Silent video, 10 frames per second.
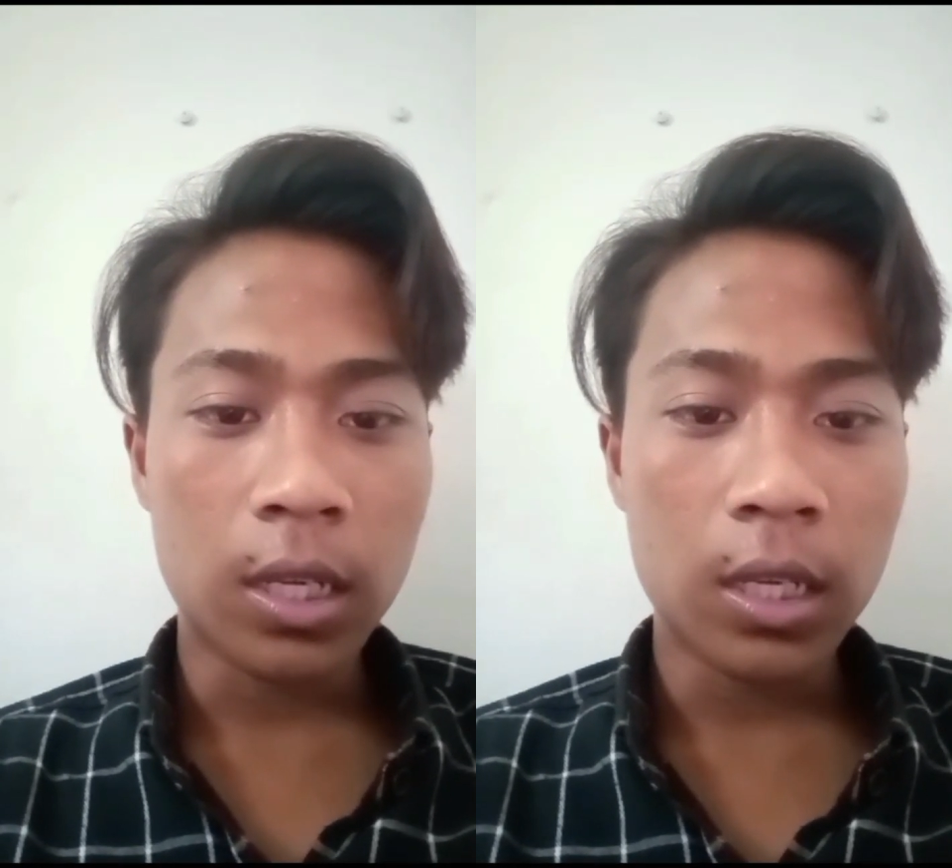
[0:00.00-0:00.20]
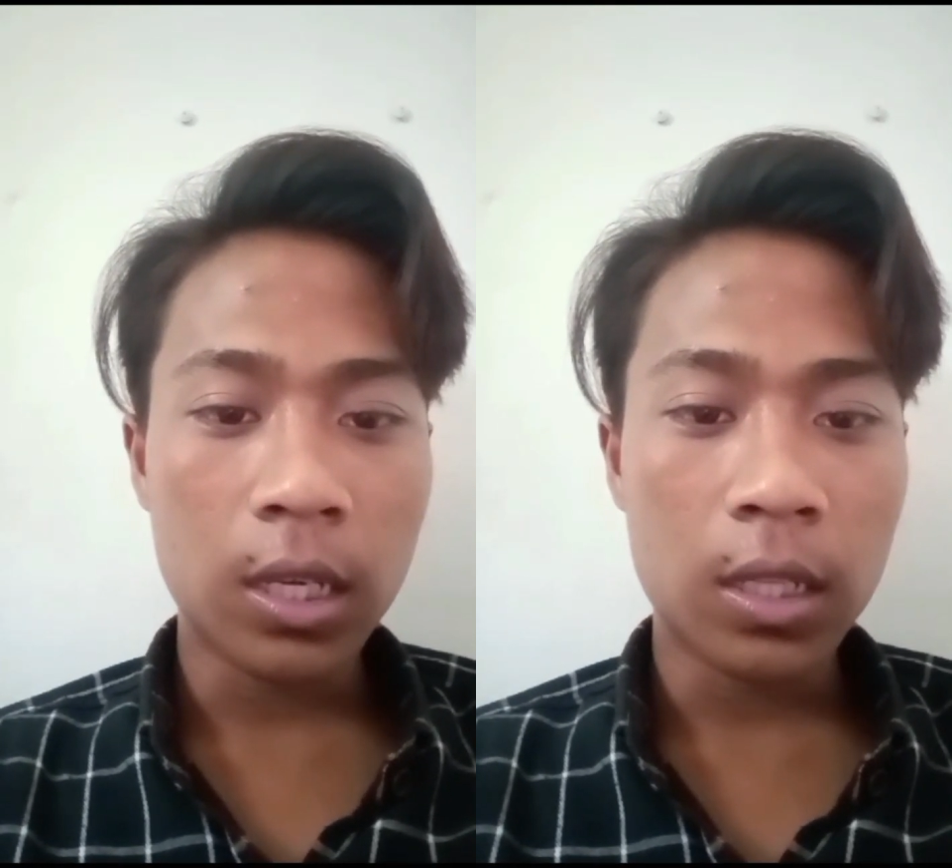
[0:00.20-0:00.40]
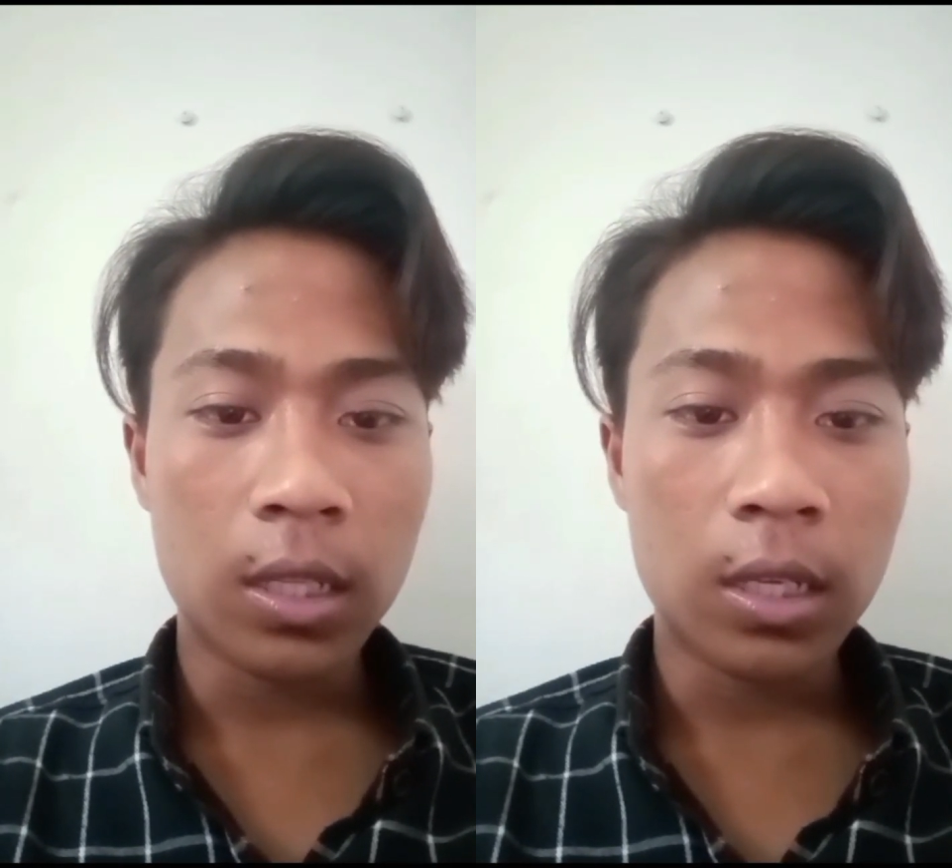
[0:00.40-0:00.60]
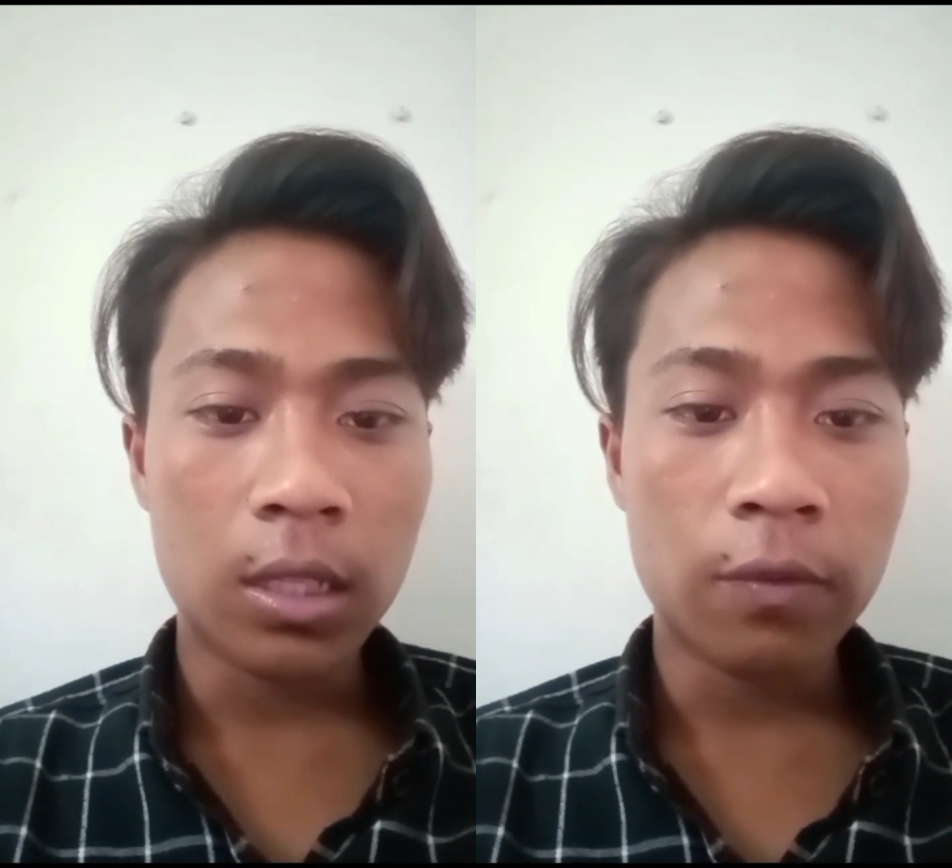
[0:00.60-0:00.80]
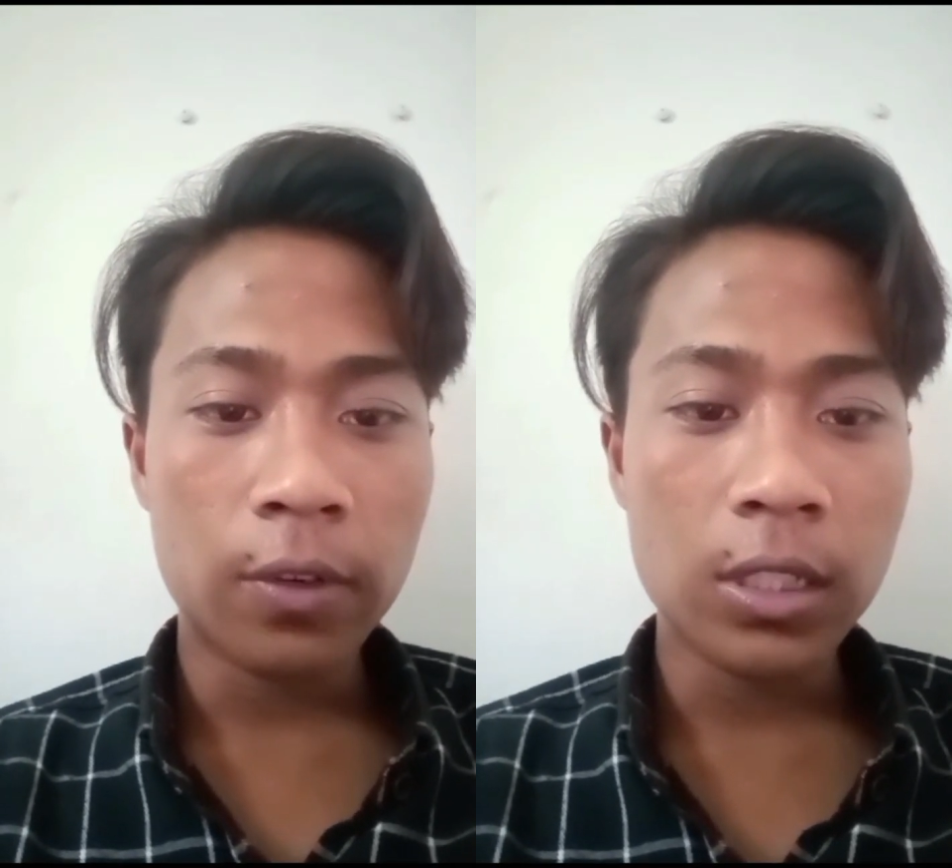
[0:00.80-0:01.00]
either the
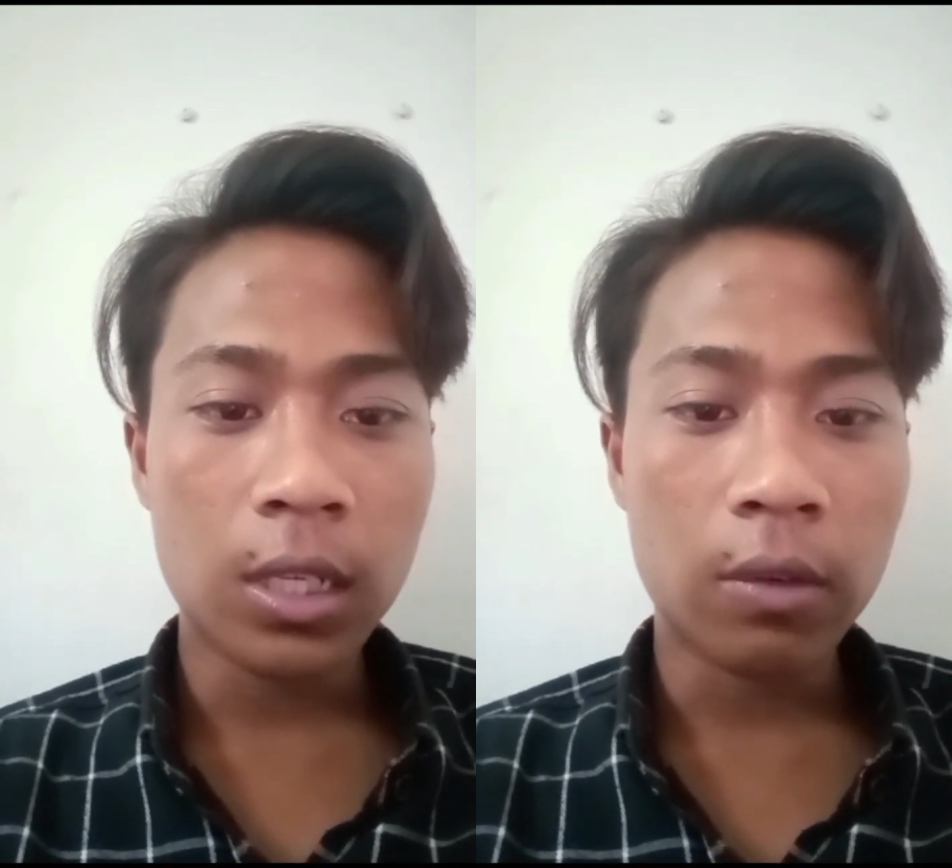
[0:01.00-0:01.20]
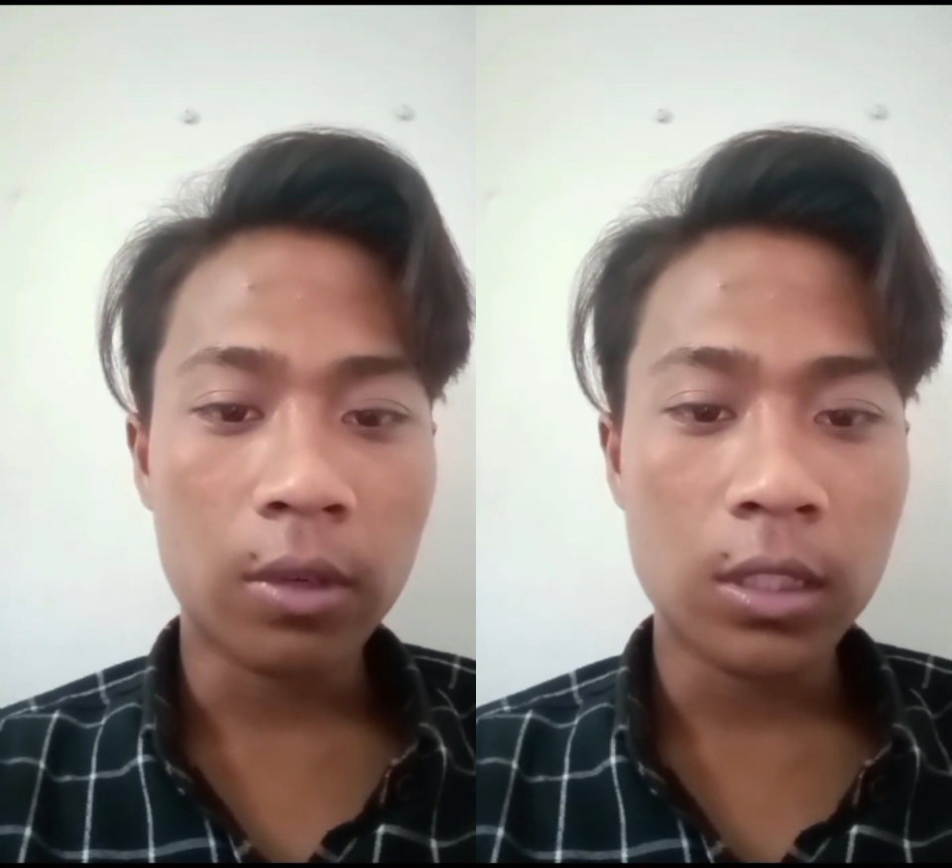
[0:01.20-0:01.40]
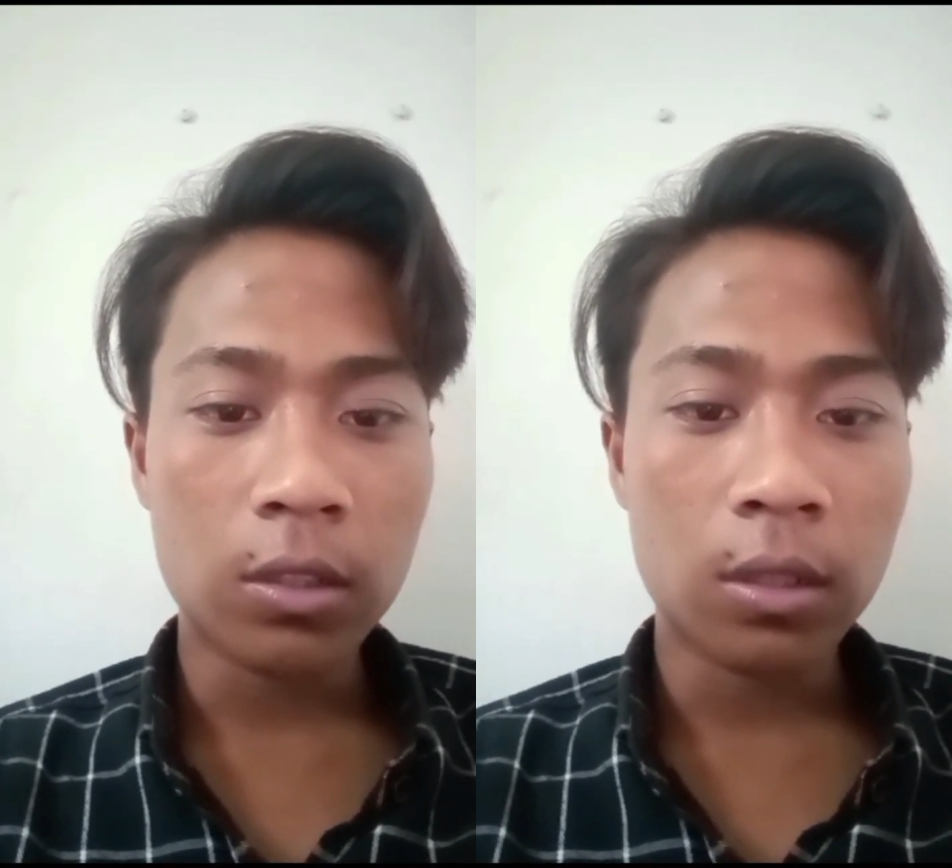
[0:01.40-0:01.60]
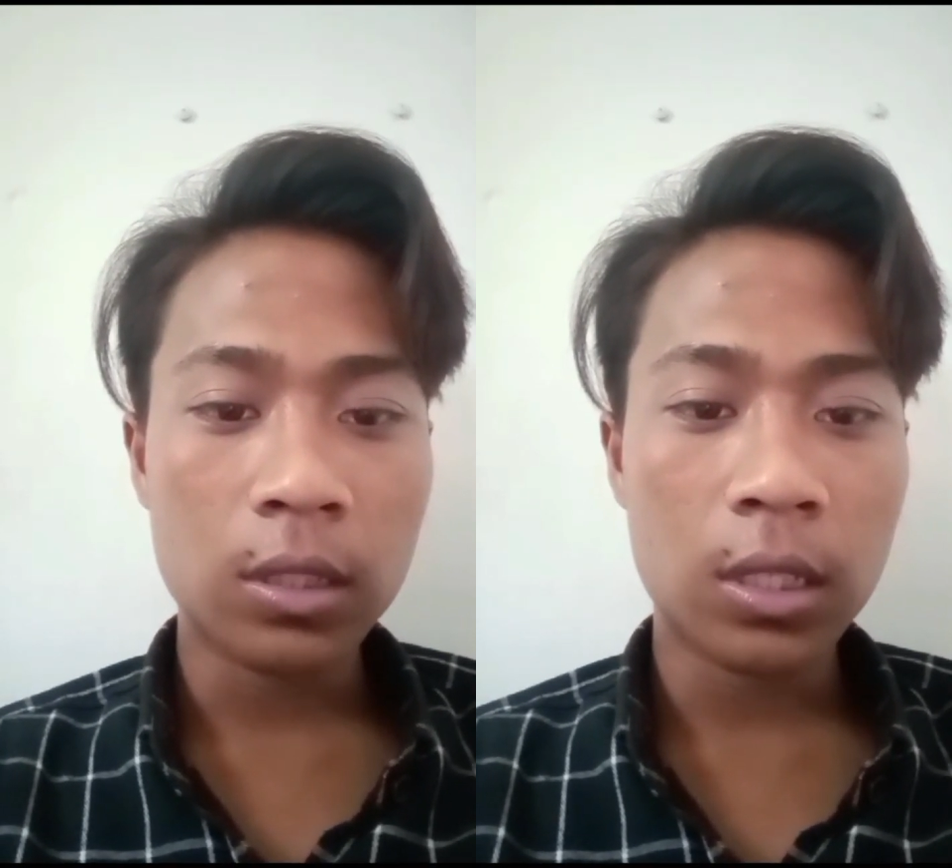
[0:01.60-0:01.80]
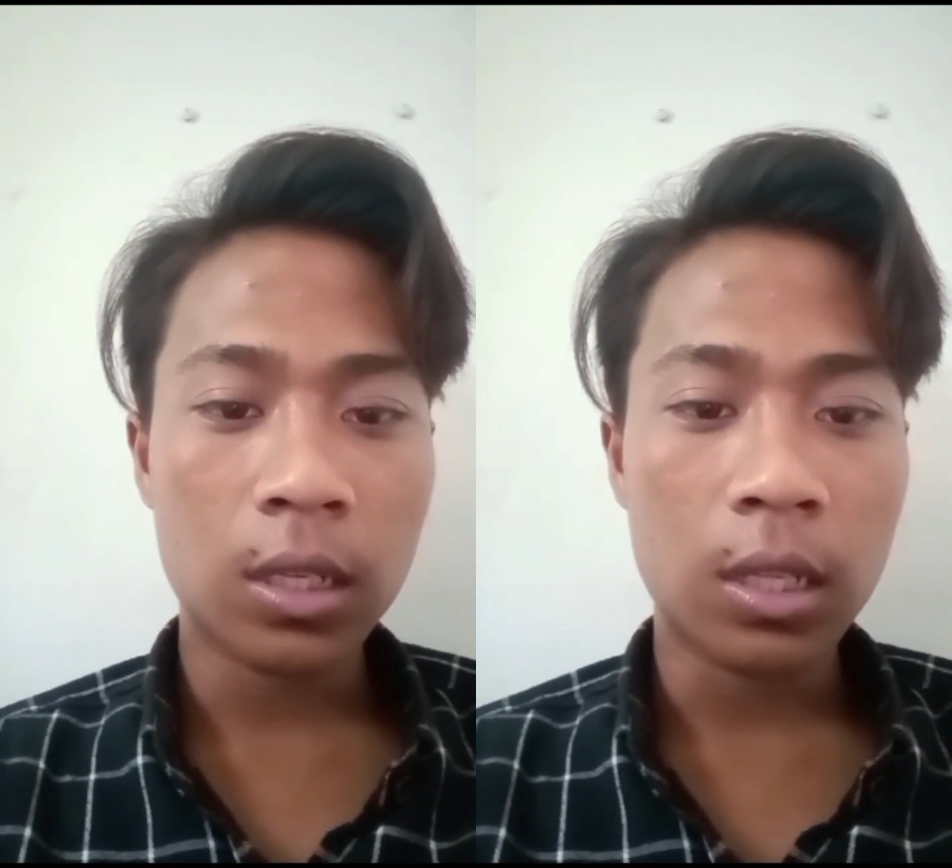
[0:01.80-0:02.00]
first language or the
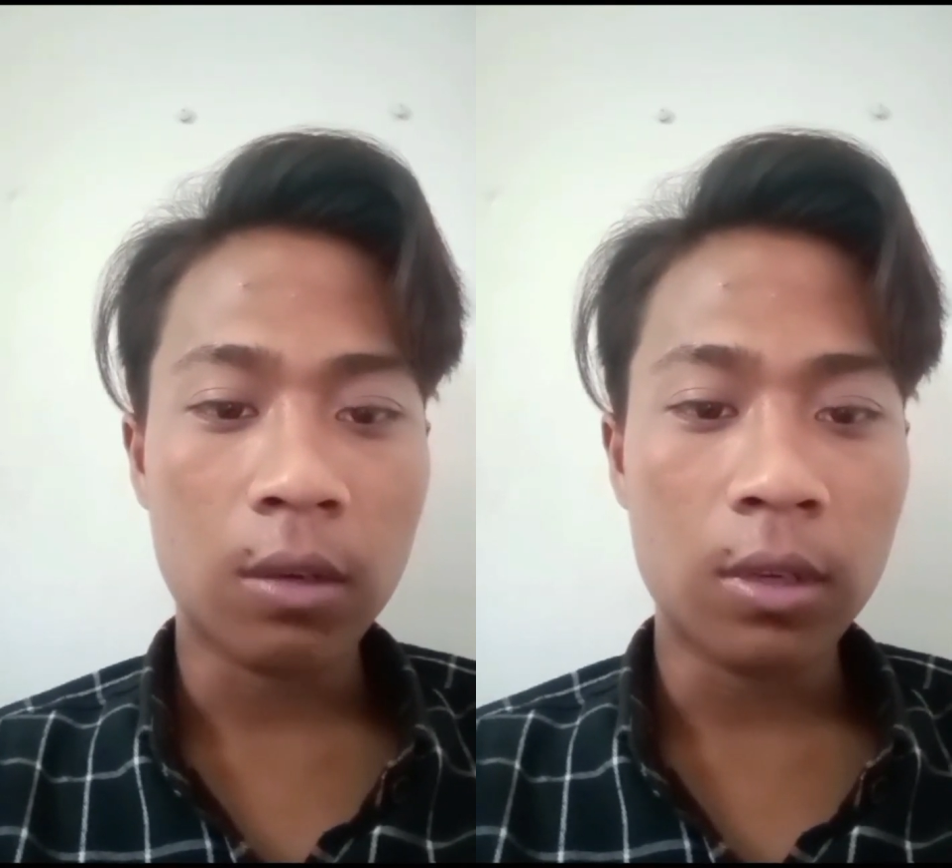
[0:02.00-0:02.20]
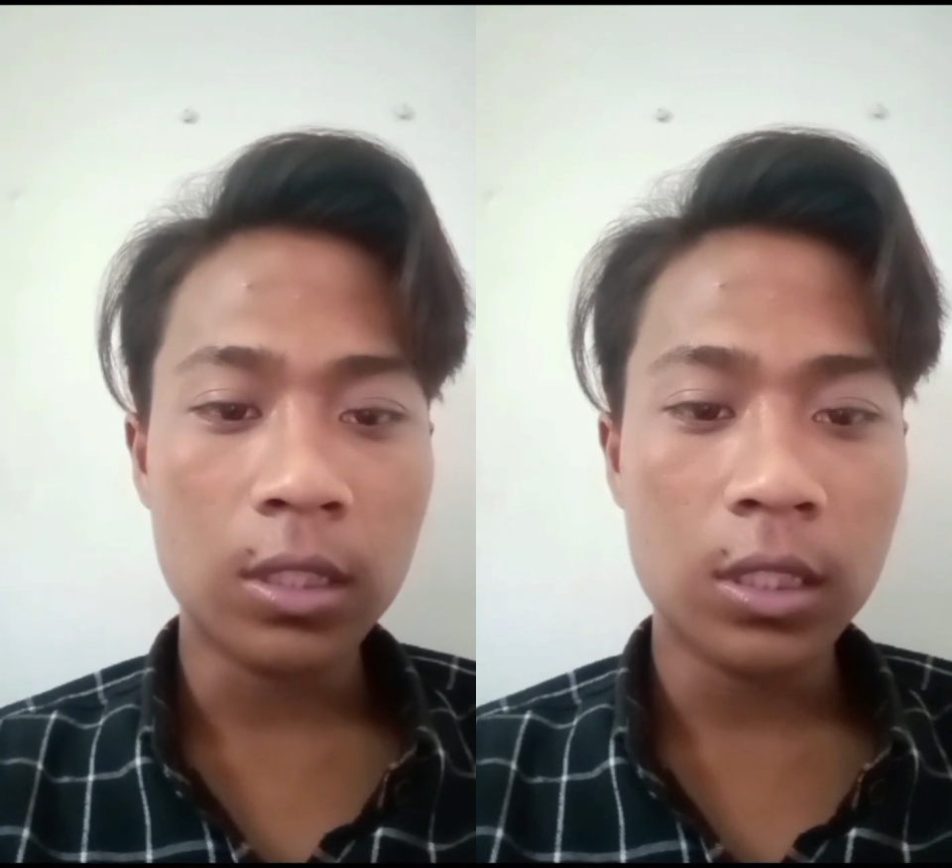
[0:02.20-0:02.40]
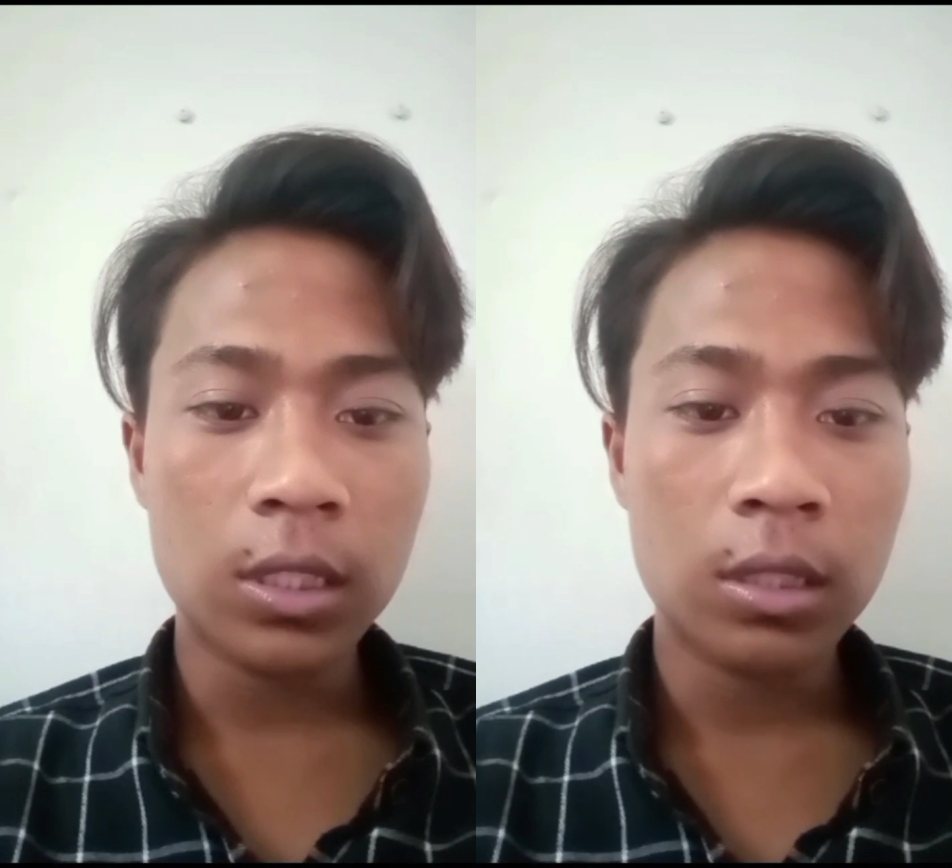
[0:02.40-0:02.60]
second language,